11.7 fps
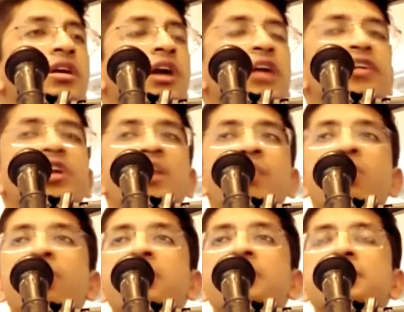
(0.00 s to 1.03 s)
And Srila
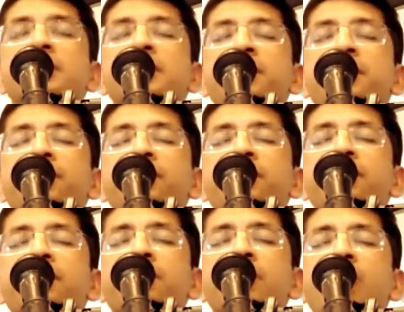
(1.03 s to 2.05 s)
Prabhupada said,
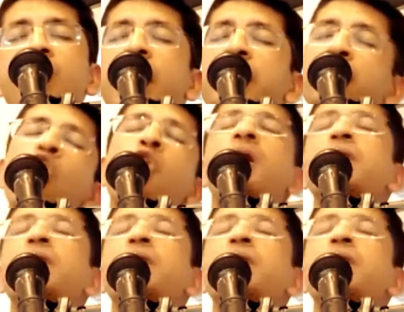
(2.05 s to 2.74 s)
I know